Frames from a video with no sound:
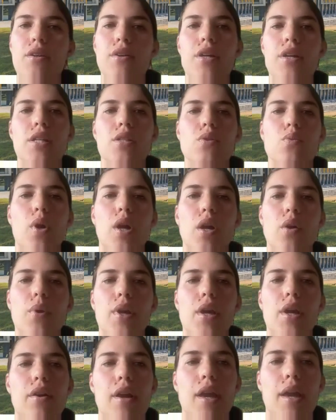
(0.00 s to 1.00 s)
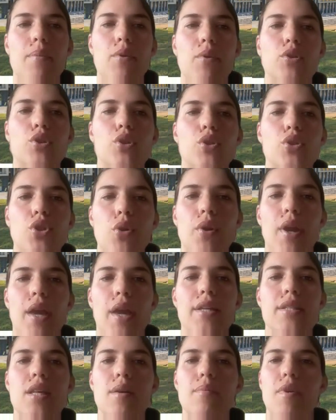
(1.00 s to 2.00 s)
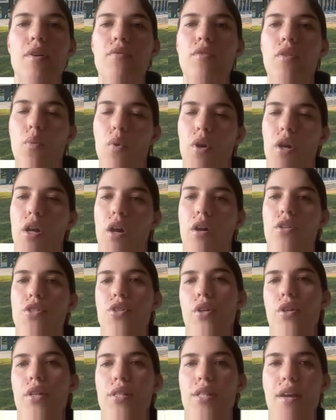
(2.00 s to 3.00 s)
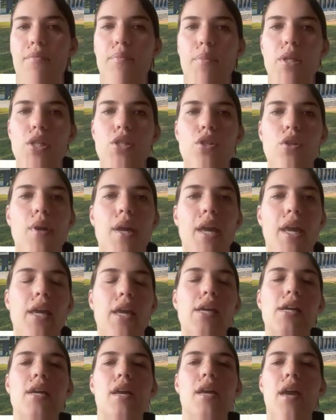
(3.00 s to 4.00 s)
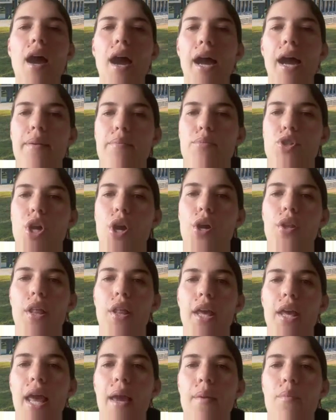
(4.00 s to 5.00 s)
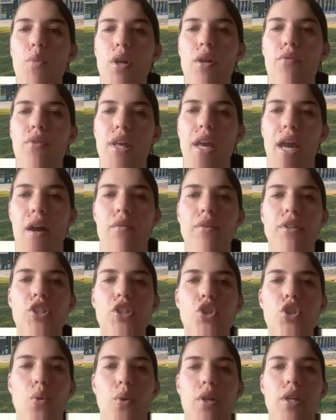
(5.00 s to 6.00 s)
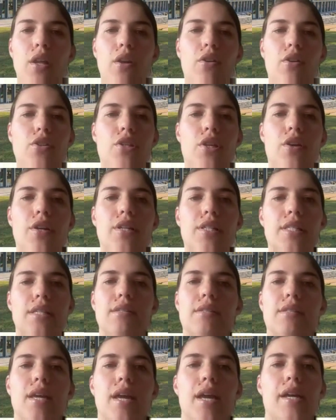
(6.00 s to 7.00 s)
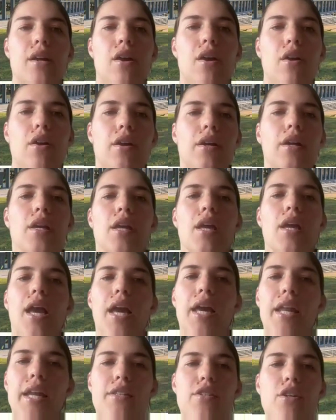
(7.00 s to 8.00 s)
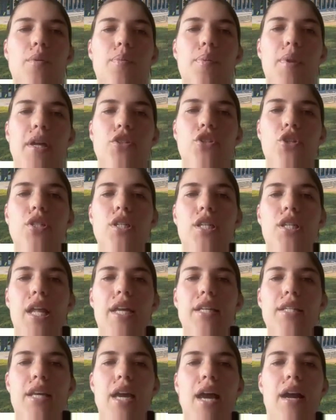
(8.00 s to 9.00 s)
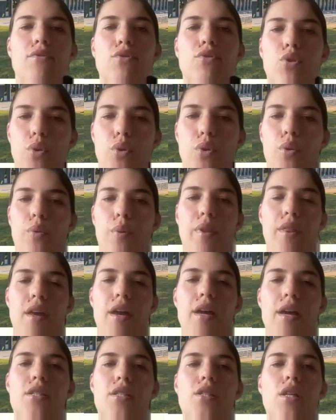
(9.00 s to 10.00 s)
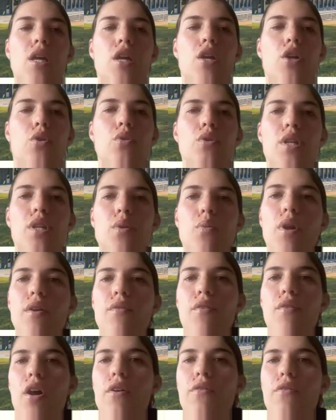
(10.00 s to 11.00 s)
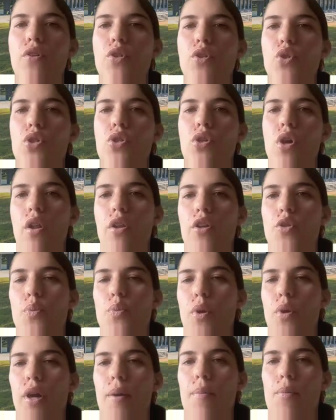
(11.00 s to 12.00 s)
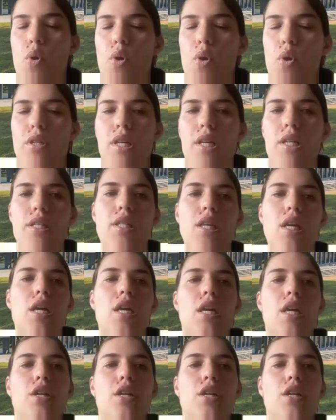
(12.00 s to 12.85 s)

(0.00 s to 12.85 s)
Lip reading: Series, where we are able to showcase some of the work our students have been doing. I'm Charlotte. I'm one of the outreach coordinators here at CCIR, and it's our pleasure today to have Duru with us, who did one of our Future Scholars Program courses.